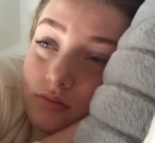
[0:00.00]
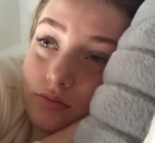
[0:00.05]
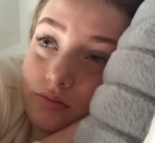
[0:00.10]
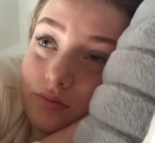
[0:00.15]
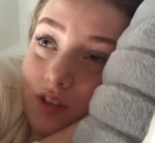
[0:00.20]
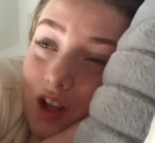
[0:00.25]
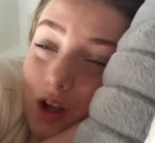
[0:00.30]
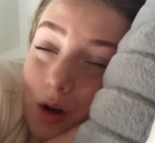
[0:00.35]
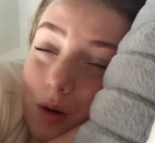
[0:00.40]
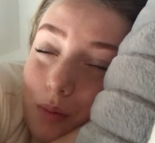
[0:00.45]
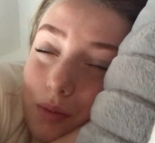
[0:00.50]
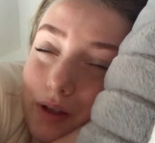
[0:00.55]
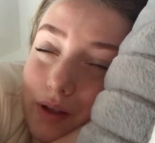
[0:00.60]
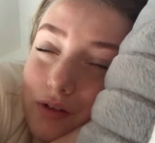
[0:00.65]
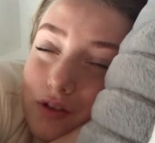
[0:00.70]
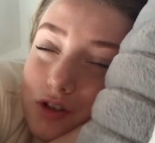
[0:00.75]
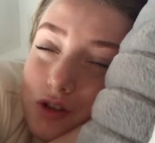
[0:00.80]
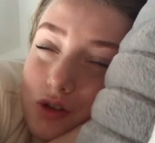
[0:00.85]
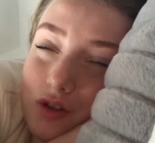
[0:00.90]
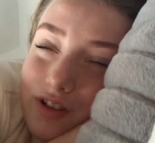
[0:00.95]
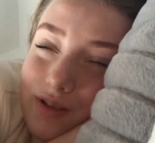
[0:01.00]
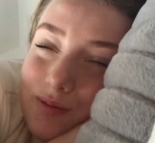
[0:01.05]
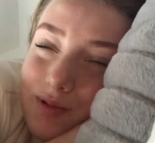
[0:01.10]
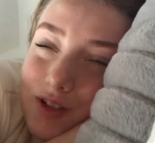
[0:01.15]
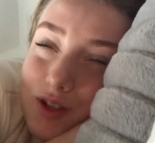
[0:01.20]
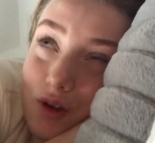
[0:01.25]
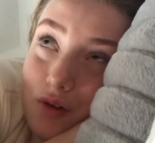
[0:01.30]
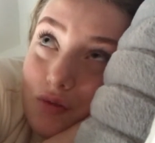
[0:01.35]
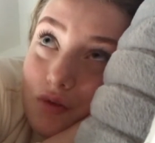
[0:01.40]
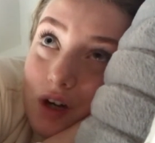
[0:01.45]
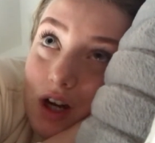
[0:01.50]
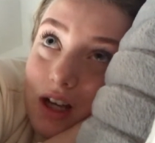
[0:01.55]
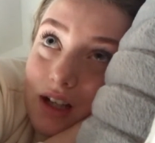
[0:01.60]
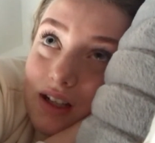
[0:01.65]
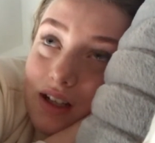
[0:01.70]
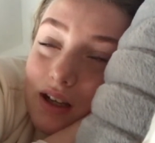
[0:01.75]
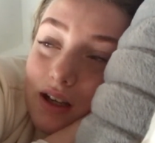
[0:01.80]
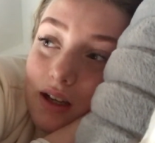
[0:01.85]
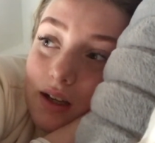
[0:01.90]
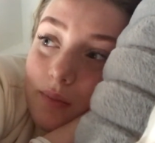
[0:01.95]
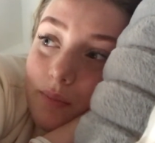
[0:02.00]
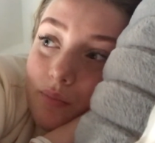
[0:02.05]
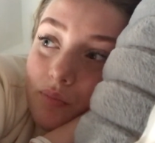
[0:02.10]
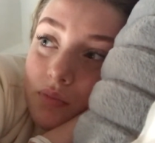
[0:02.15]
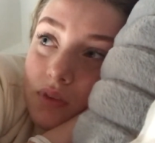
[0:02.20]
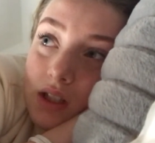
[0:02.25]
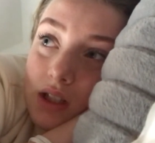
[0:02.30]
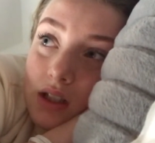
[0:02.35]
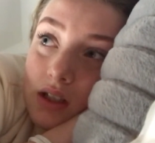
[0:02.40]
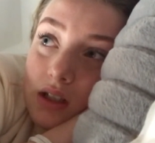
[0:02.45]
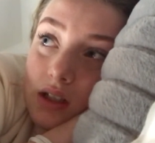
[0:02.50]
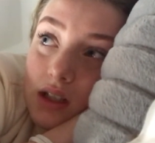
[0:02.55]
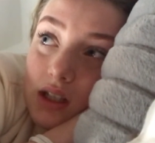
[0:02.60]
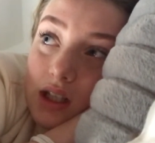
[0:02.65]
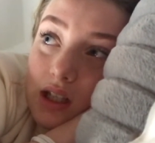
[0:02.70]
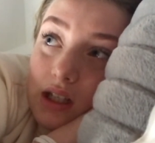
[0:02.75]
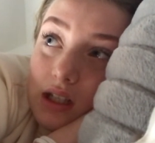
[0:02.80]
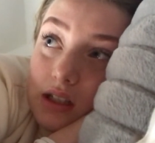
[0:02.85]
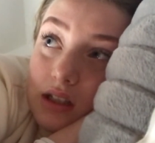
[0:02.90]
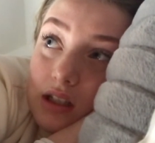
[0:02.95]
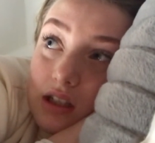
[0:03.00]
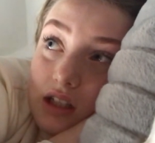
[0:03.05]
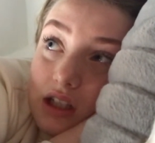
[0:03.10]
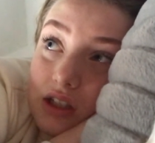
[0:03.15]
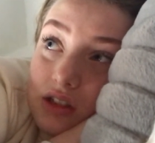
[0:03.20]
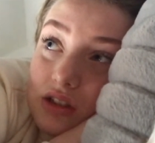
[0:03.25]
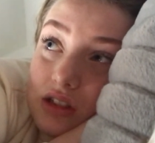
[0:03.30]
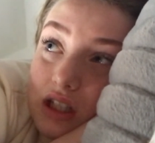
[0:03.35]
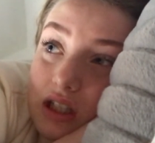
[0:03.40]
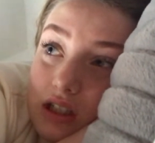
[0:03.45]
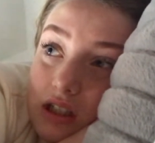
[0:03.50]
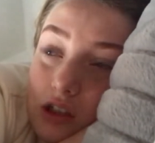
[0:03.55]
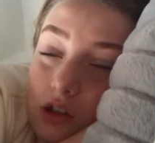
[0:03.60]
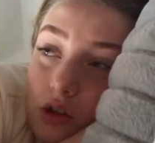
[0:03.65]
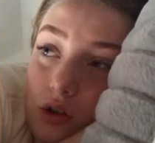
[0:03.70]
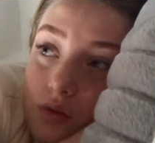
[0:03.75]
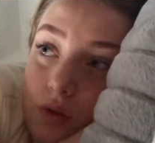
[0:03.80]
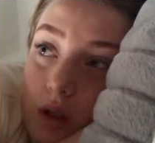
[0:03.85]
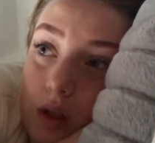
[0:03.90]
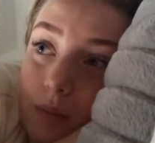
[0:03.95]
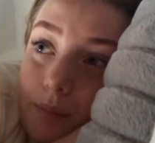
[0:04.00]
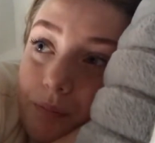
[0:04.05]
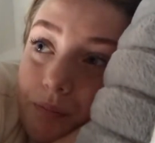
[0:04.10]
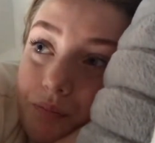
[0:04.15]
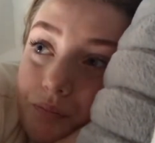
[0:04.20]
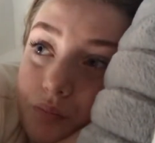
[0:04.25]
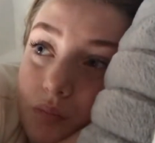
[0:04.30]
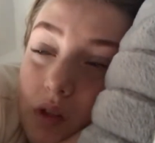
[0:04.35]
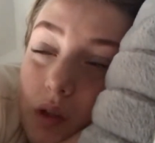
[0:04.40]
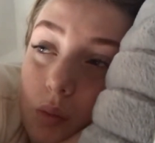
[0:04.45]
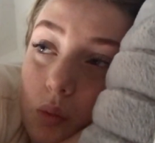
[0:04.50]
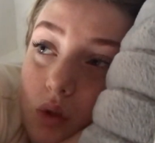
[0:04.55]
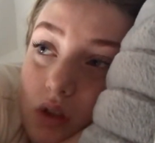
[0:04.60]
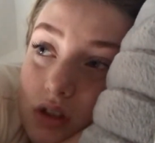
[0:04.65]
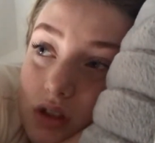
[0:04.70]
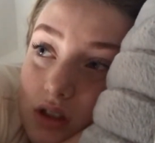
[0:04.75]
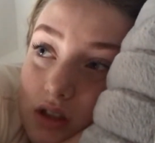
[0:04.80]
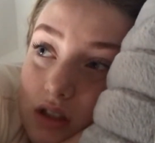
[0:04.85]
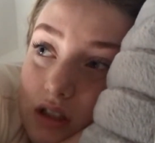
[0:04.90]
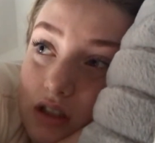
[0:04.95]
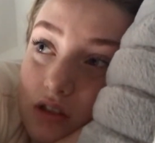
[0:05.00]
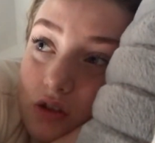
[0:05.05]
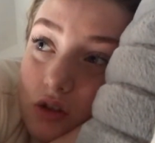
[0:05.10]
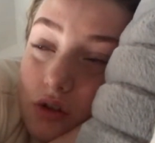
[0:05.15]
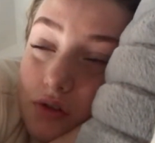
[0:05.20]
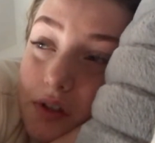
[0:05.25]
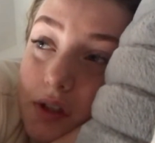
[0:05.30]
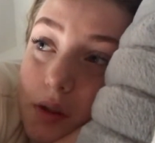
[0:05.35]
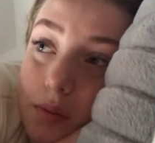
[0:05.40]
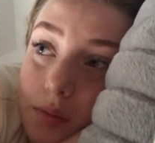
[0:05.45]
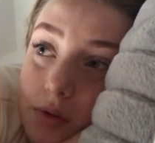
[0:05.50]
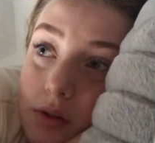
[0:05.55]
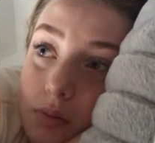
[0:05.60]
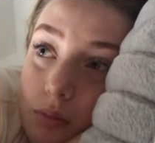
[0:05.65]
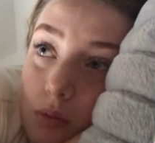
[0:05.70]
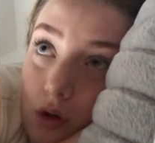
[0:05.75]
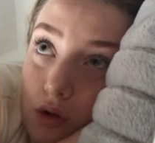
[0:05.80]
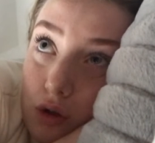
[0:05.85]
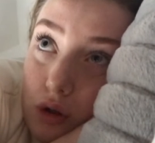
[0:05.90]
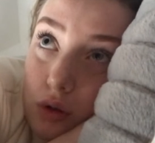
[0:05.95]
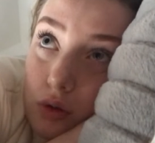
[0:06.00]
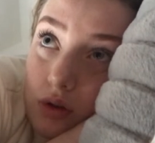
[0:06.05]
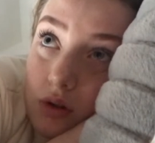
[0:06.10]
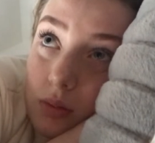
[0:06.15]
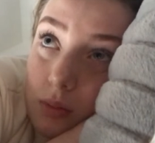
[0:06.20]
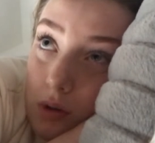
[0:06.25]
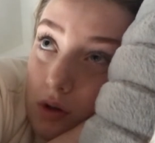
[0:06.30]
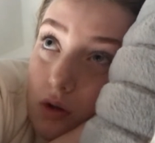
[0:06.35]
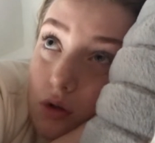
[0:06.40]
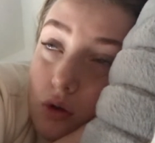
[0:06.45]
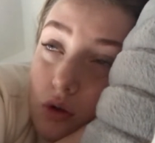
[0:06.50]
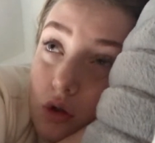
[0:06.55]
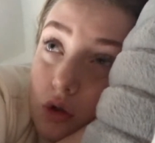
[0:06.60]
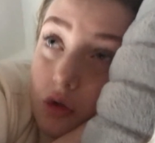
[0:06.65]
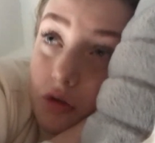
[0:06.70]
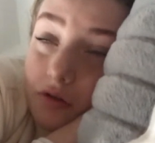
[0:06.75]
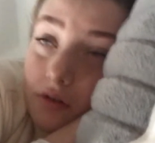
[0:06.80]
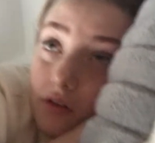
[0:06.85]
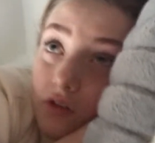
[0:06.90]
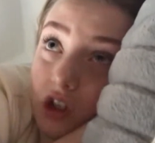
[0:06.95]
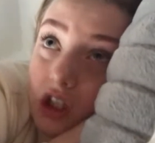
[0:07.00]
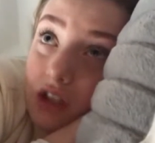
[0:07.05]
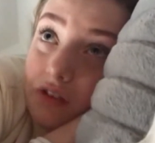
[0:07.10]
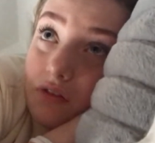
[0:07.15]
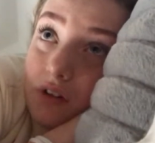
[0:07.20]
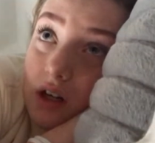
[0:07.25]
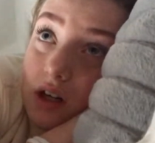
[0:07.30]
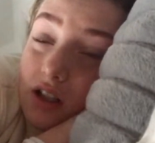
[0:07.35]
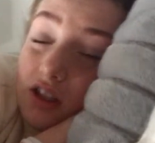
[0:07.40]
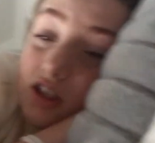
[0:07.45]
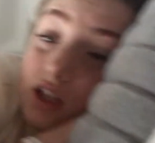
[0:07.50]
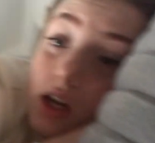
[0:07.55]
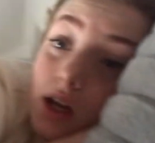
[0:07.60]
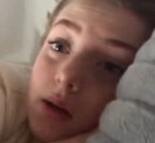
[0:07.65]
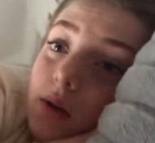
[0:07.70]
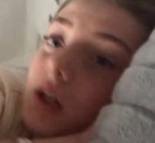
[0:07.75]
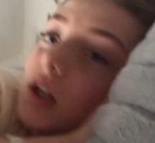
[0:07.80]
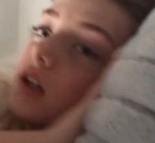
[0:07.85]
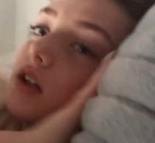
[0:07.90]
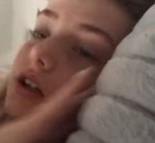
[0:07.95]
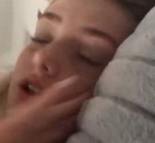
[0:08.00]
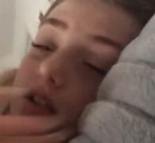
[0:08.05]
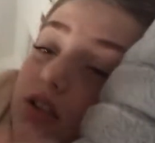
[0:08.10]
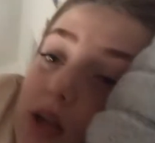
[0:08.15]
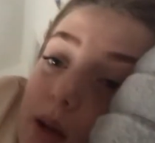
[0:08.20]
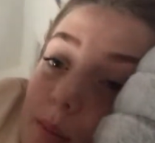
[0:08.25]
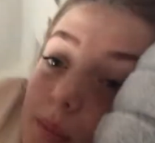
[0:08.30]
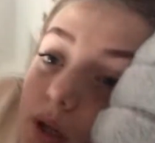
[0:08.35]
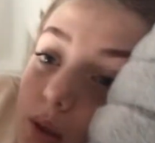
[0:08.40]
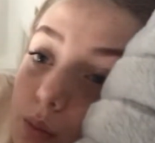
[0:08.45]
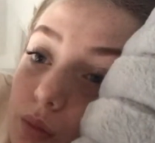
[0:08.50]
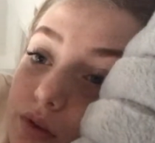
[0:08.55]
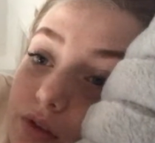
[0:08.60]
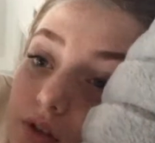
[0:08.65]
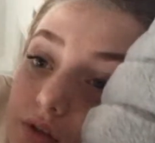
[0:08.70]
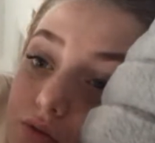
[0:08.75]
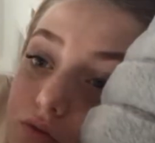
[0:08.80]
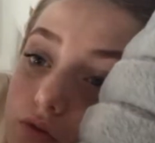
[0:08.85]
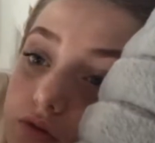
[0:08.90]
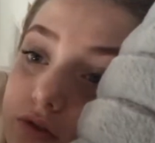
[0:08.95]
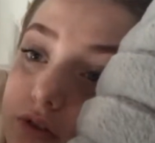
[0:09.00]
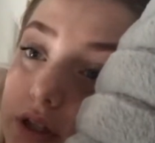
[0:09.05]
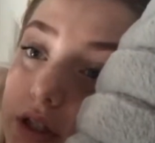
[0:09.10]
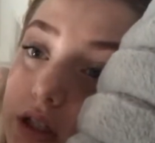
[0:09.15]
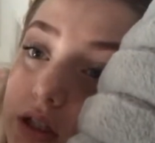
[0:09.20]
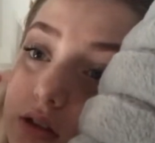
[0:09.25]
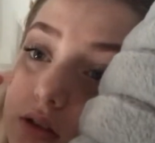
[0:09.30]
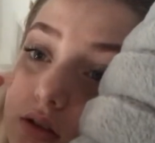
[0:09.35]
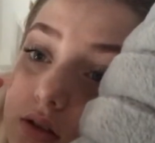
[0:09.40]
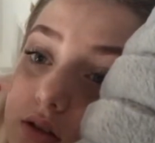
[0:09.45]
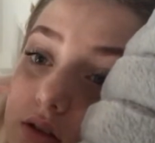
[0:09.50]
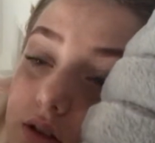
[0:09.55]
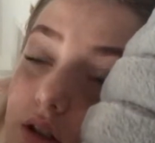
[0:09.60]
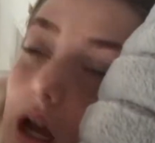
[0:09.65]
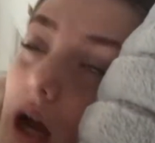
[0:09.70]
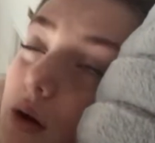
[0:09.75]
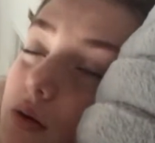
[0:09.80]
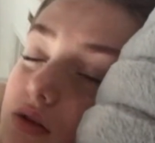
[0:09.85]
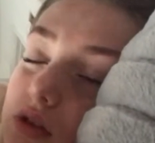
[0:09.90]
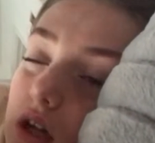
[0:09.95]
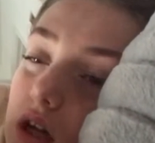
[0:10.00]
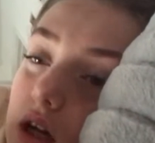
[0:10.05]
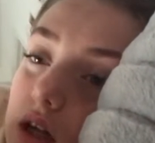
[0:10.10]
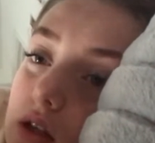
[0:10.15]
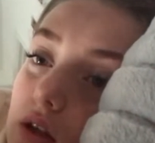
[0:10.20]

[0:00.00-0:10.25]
I can't believe it's Christmas on Friday. Like, today's nearly over. And when today's over, it'll be tomorrow. And tomorrow will go over really fast. Because I'm meeting with some friends outside.